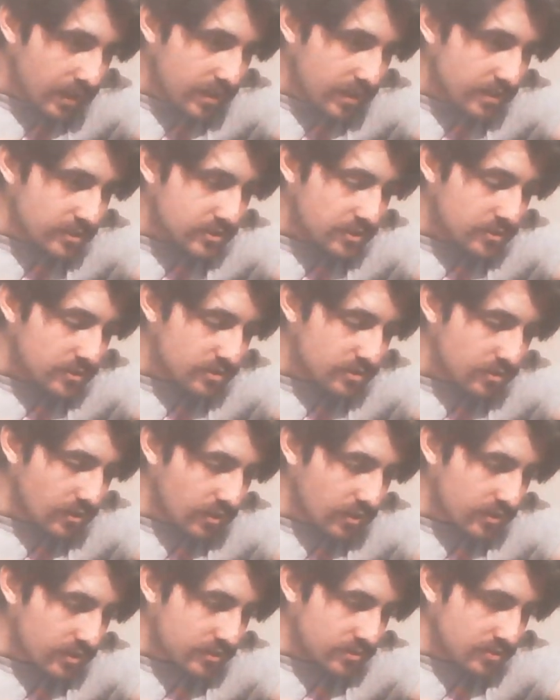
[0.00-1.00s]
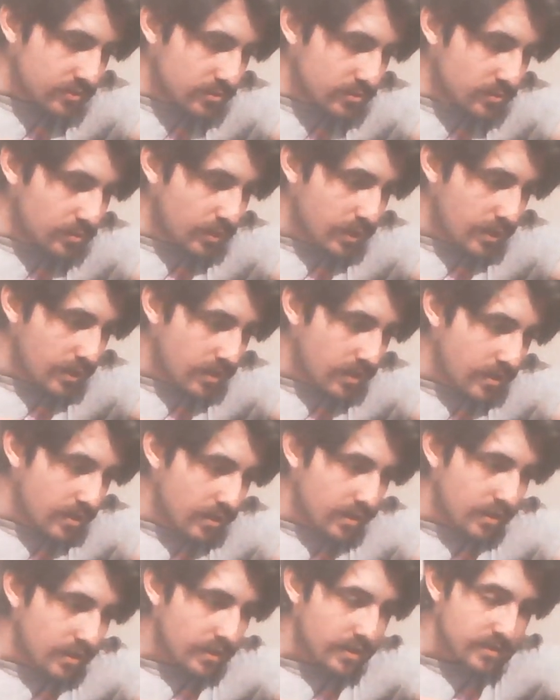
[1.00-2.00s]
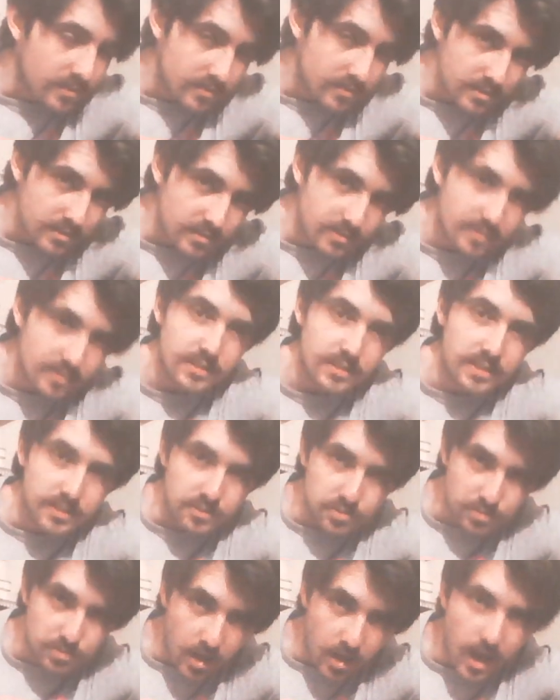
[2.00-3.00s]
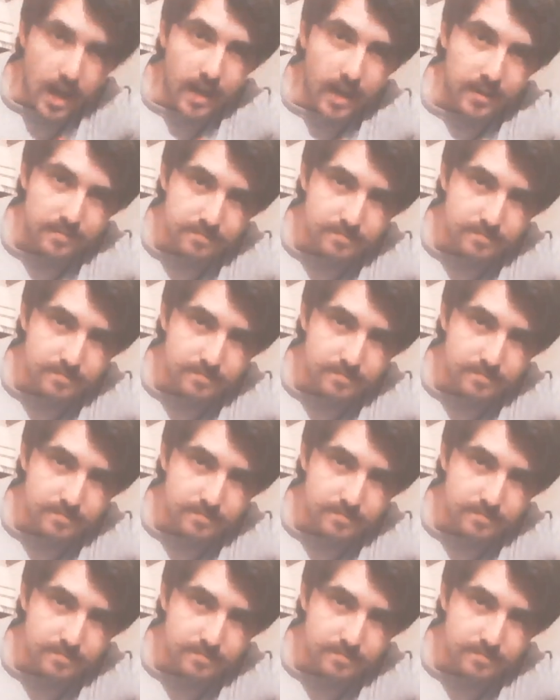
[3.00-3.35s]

Just so long as you consistently try.